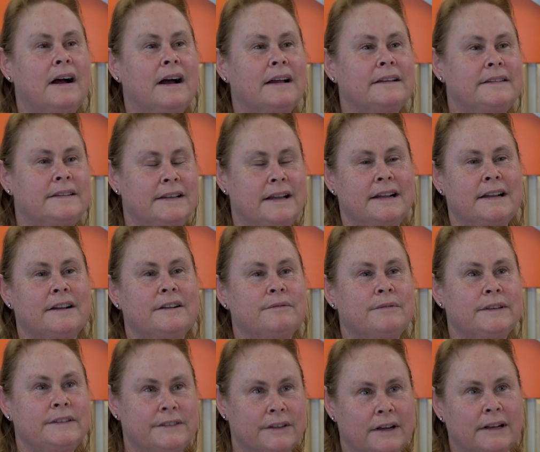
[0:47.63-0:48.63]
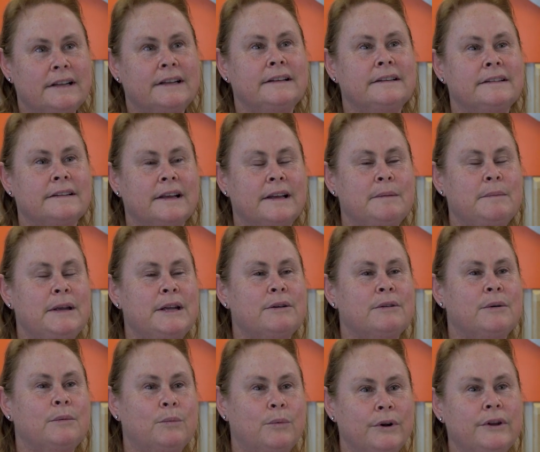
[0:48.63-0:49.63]
I started a recycling scheme here
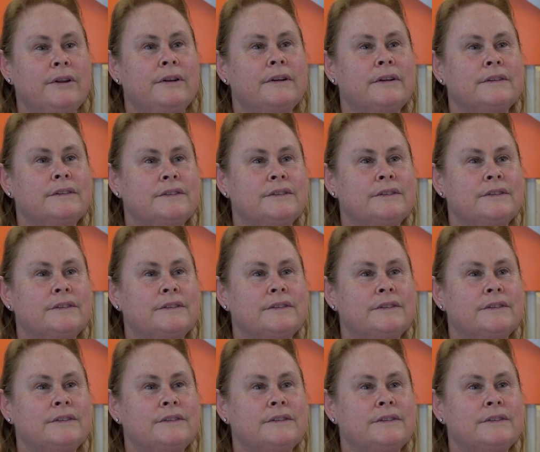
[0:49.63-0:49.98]
at work,